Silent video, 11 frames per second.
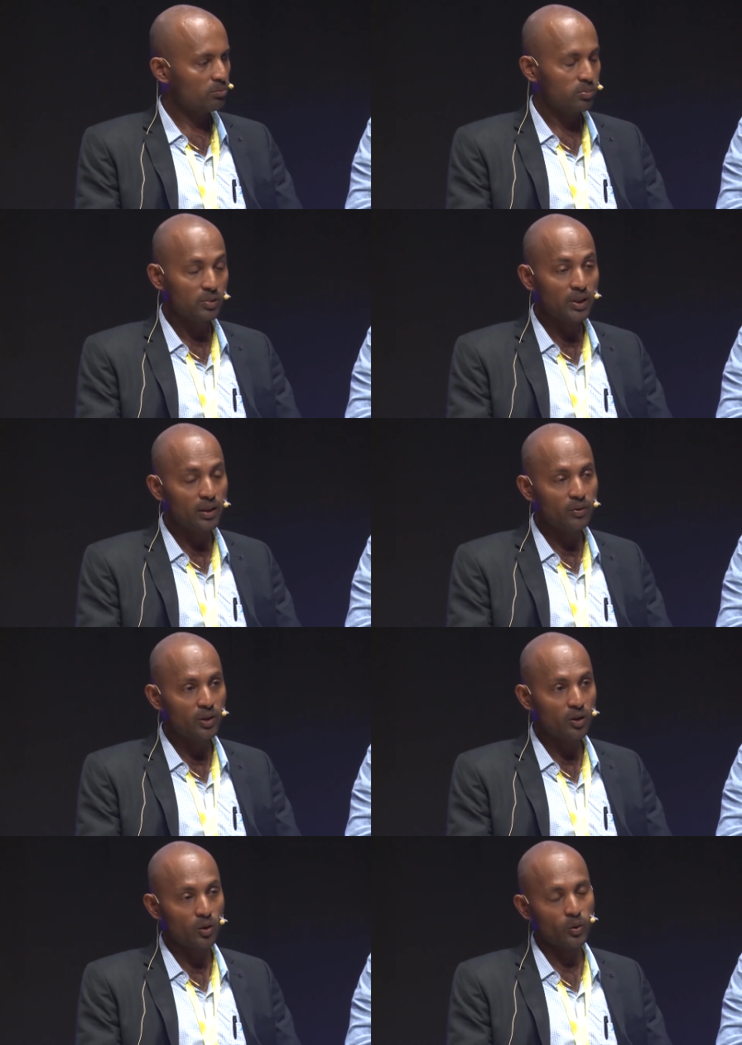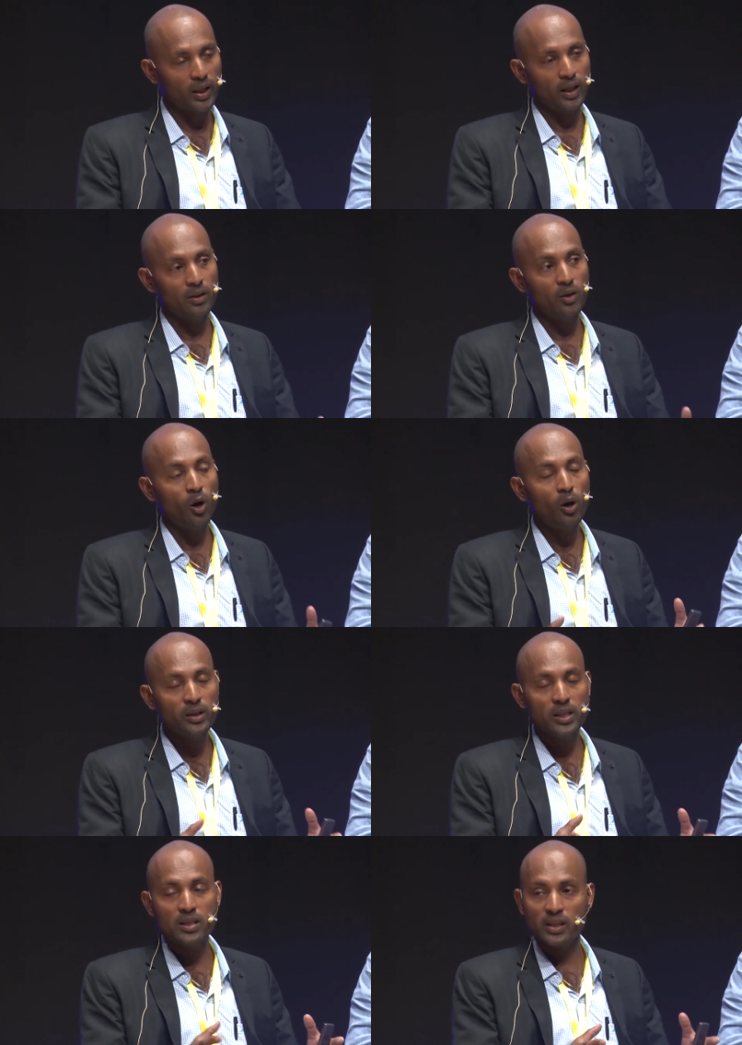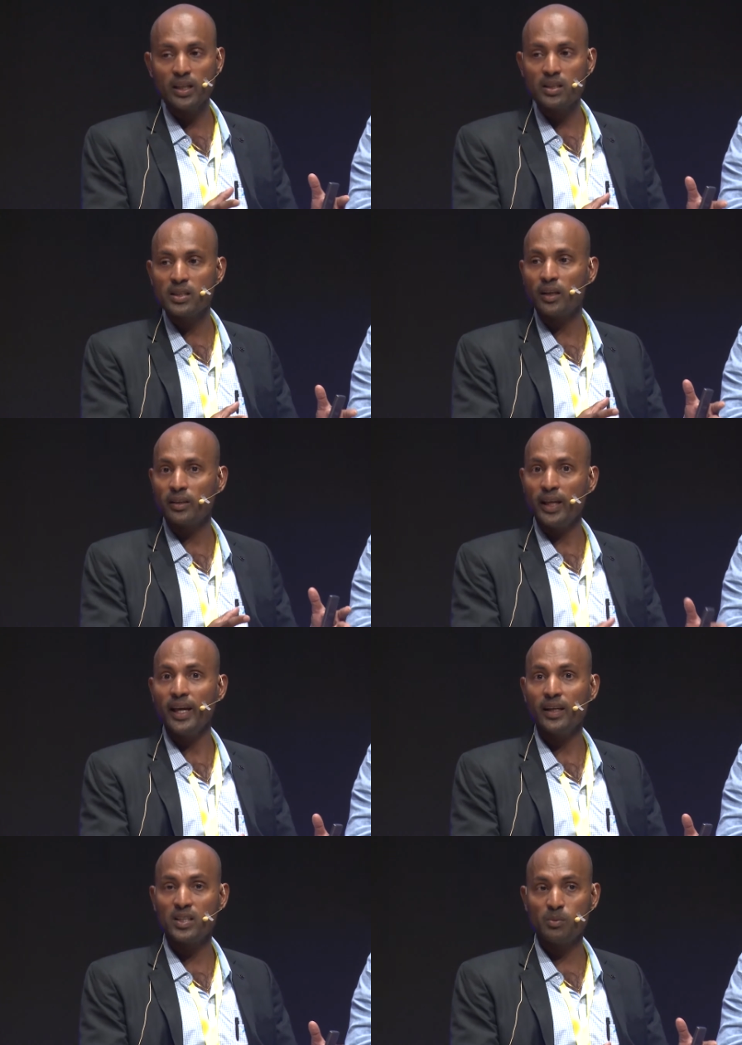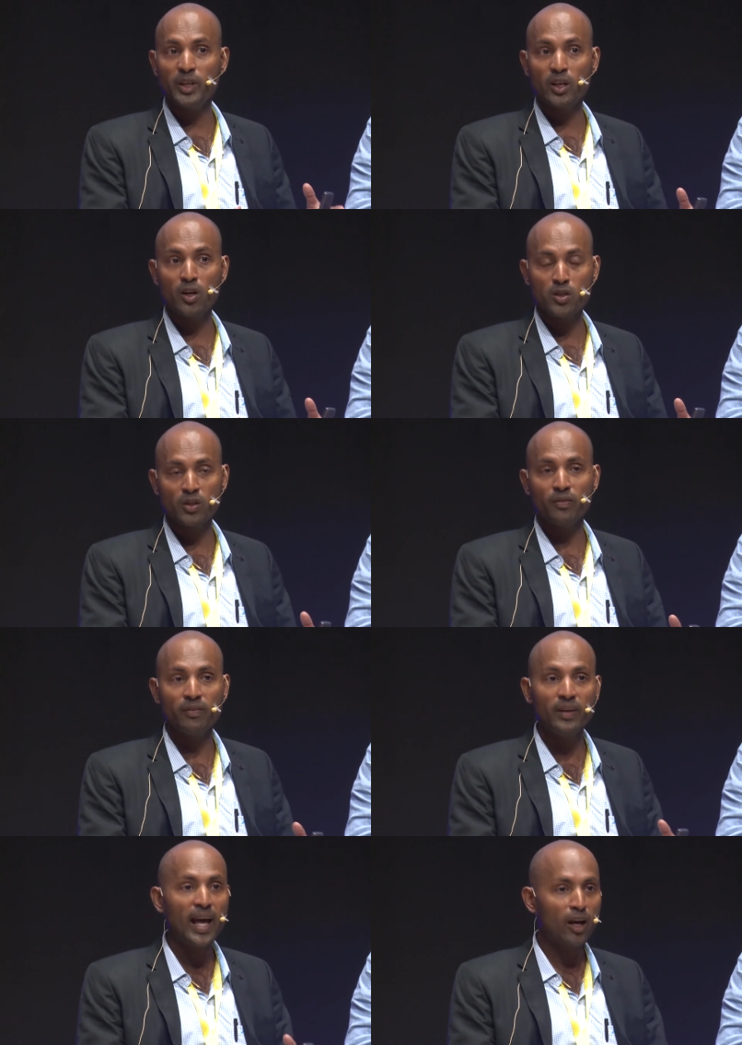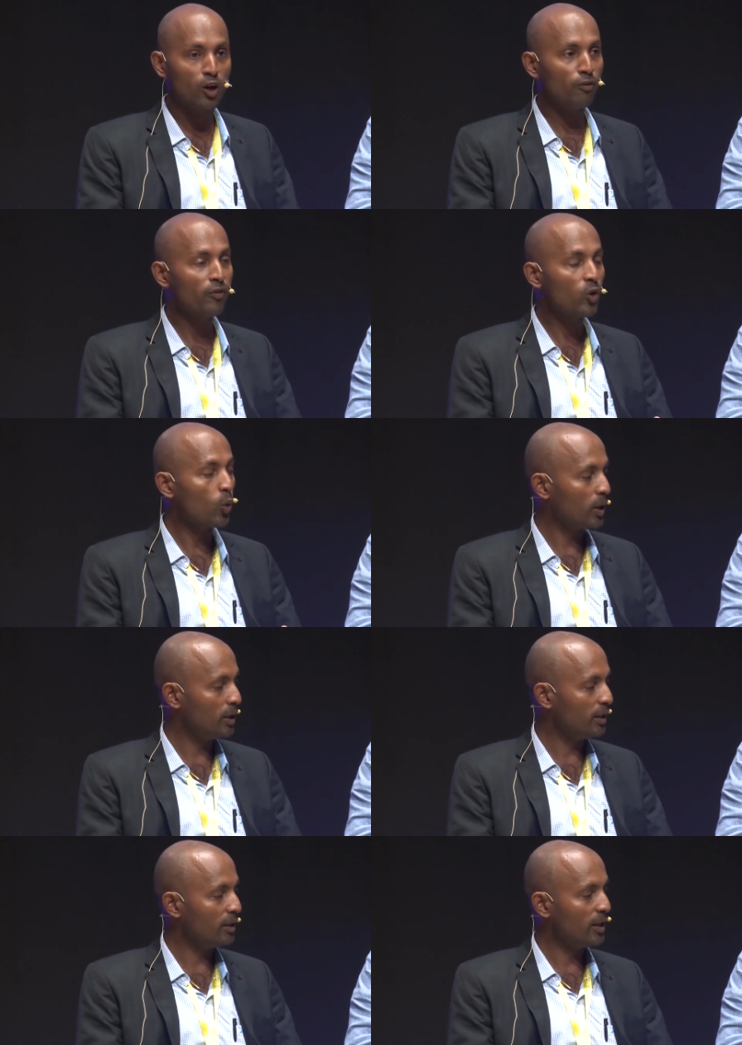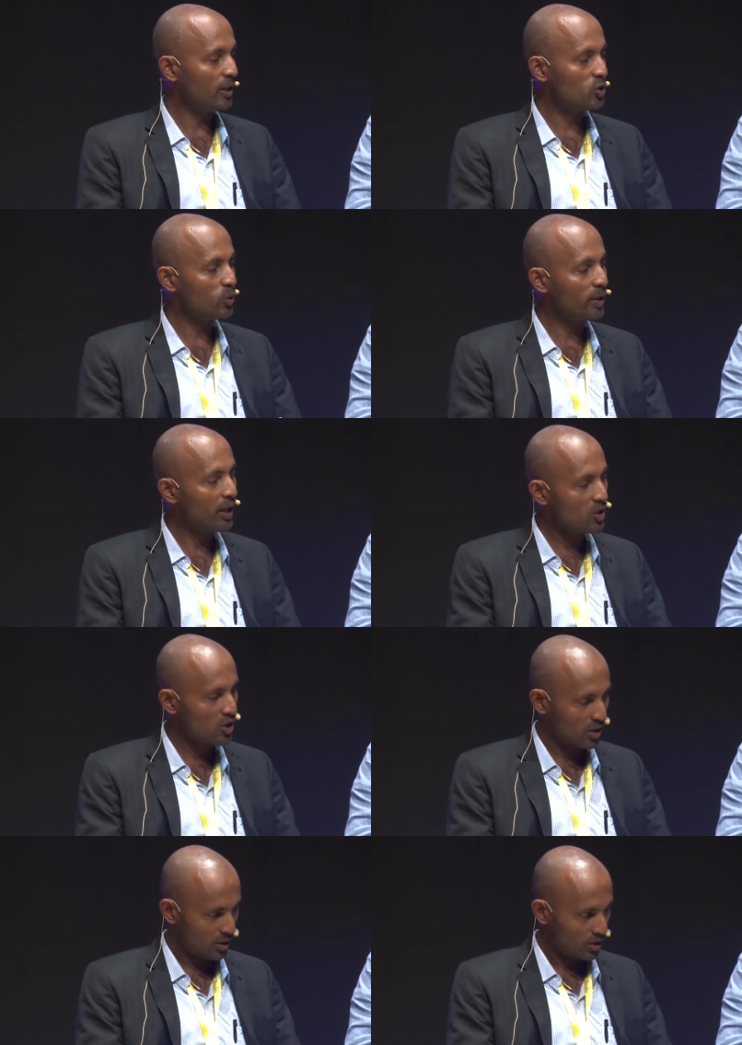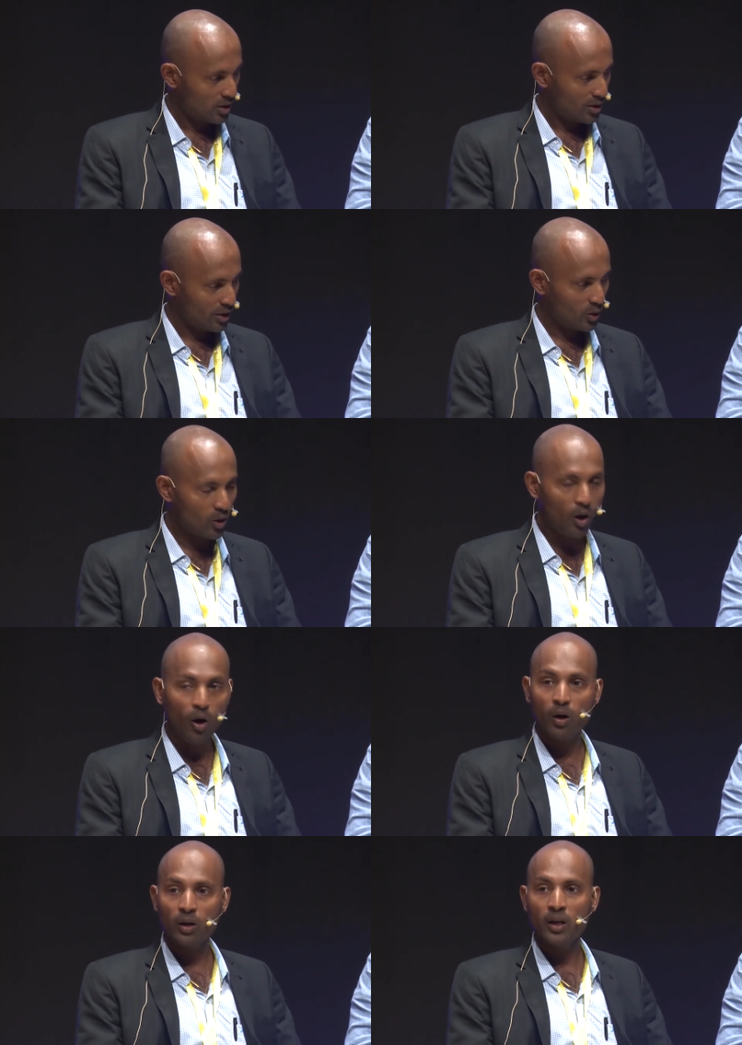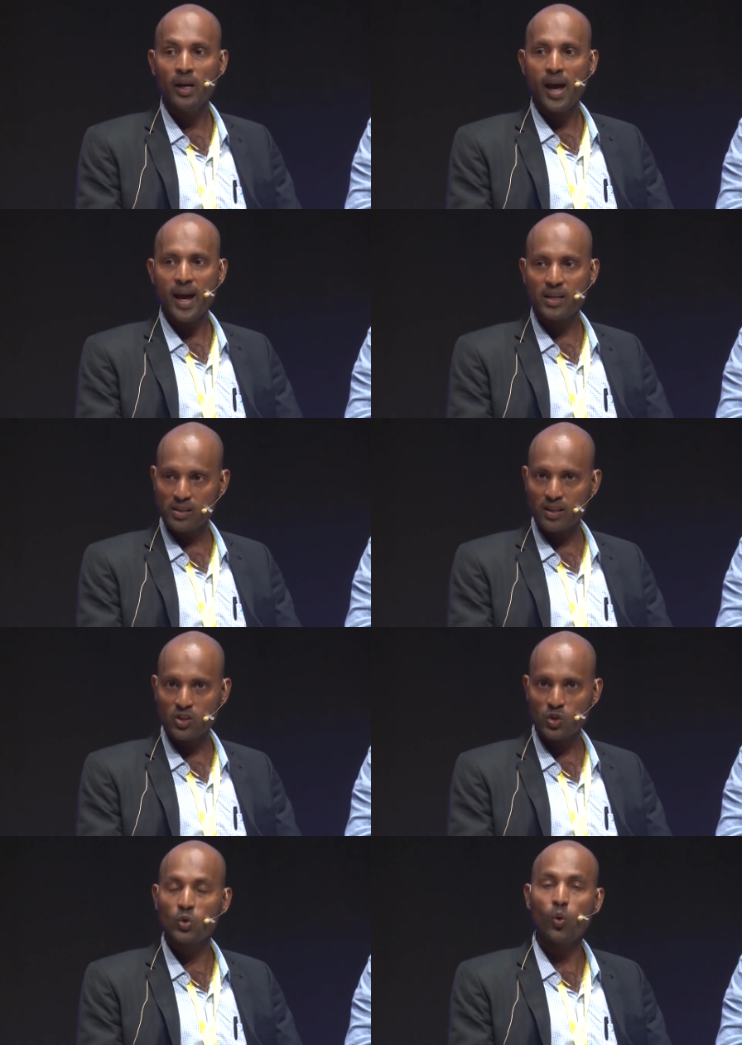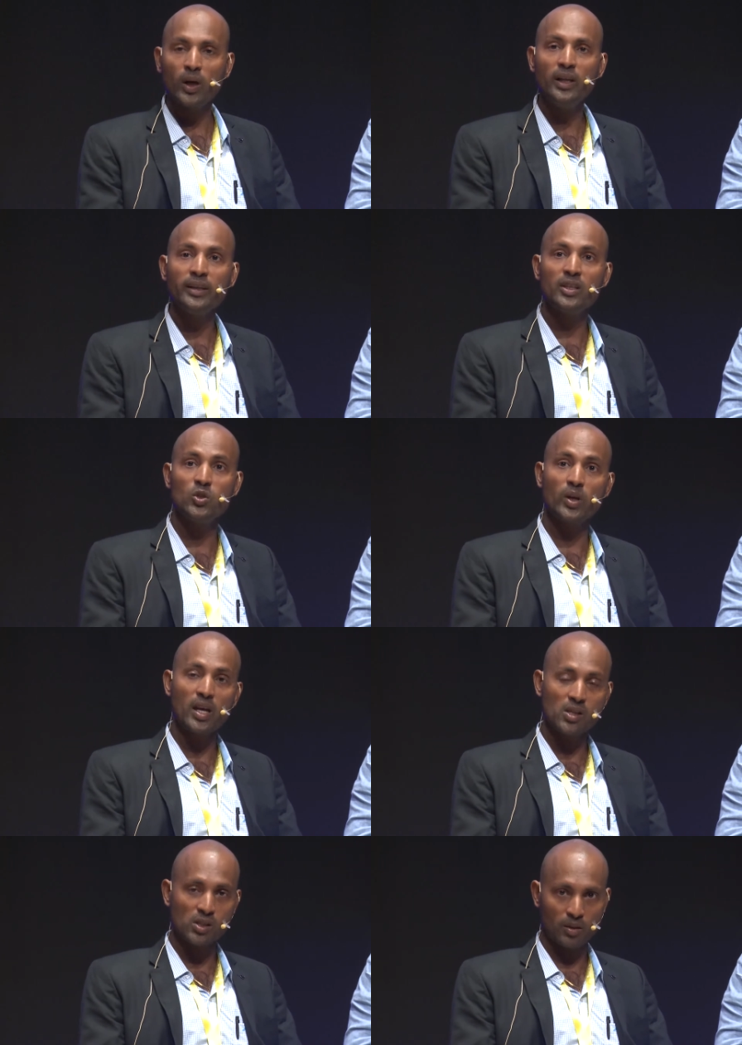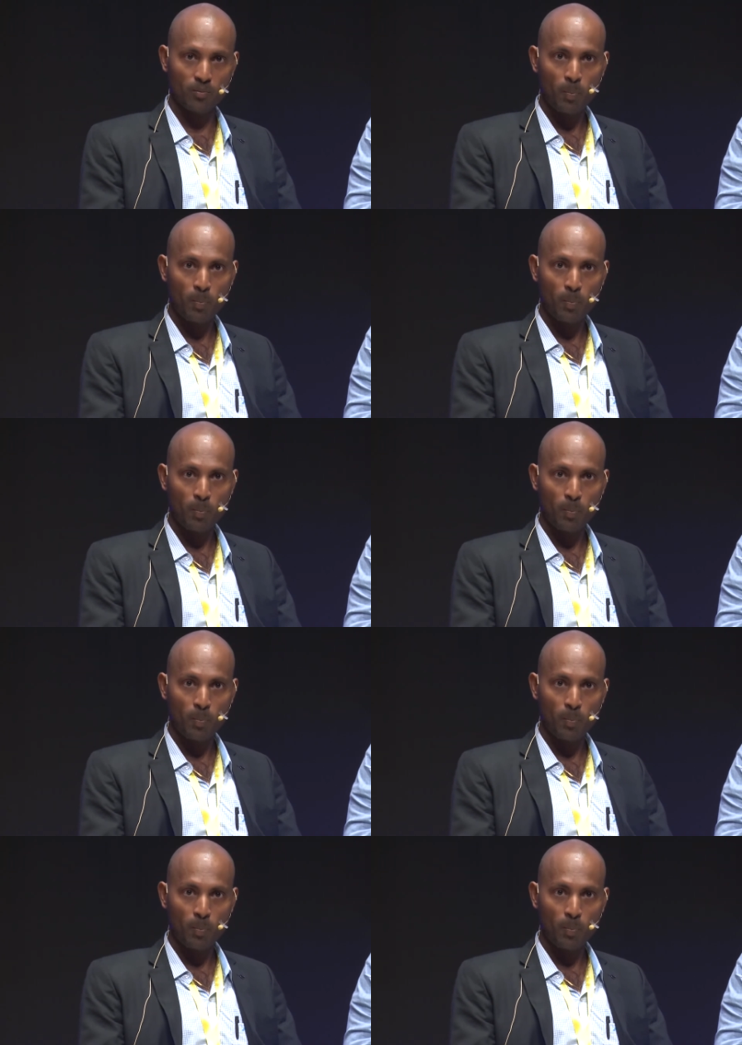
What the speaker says: then we thought, okay, all these things are there, it's because of lack of quality education, or access to quality education.